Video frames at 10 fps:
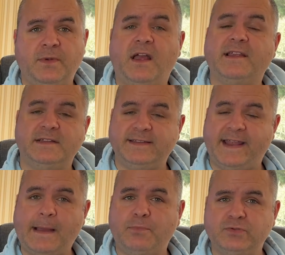And like I said,
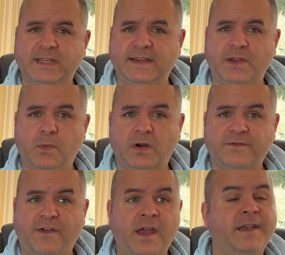Apple TV worked
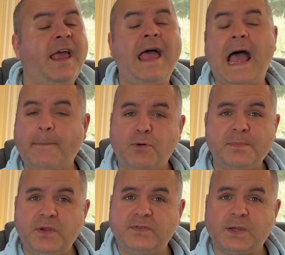fine. Apple
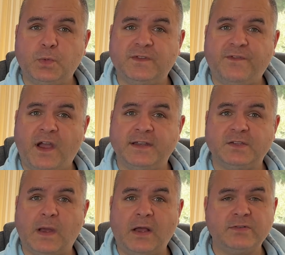Music was fine
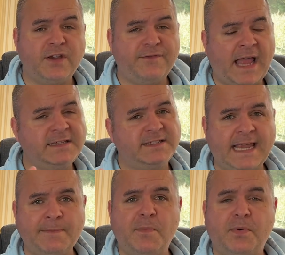as well. So for
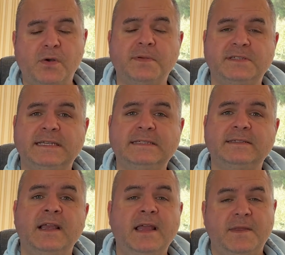entertainment purposes,
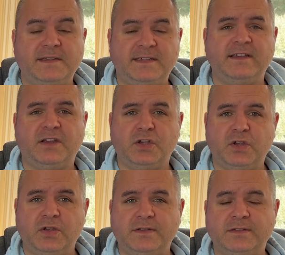this is a
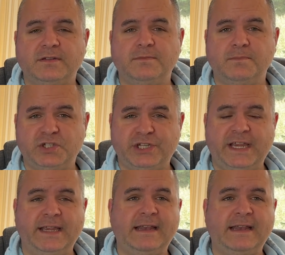good machine.